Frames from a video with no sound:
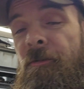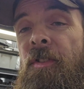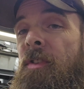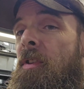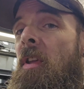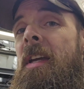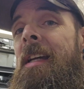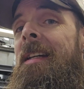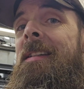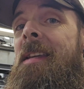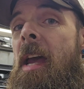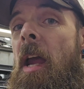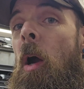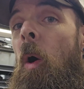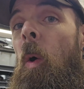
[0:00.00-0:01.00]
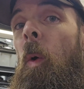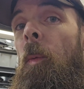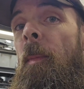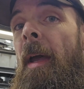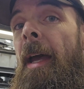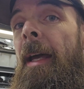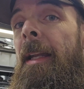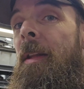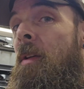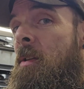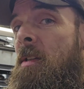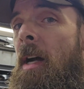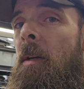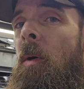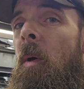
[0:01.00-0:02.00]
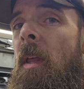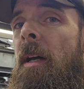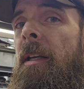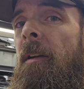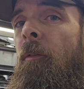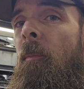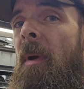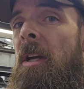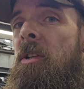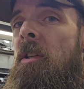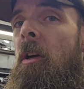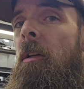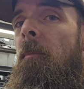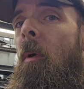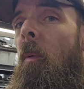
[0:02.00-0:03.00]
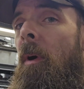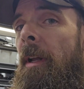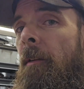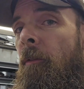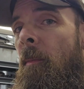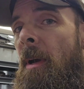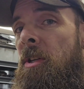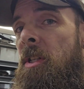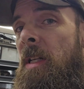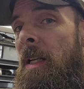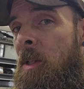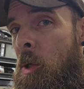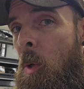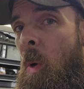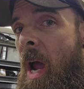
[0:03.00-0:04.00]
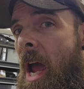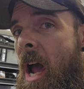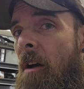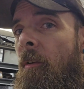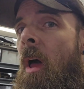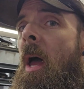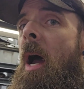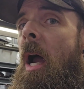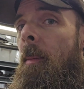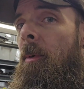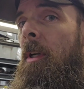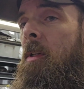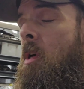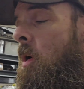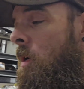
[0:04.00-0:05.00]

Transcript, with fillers: just like a day old, man, and there's not a whole lot of information on it, but what information I do have, I'm going to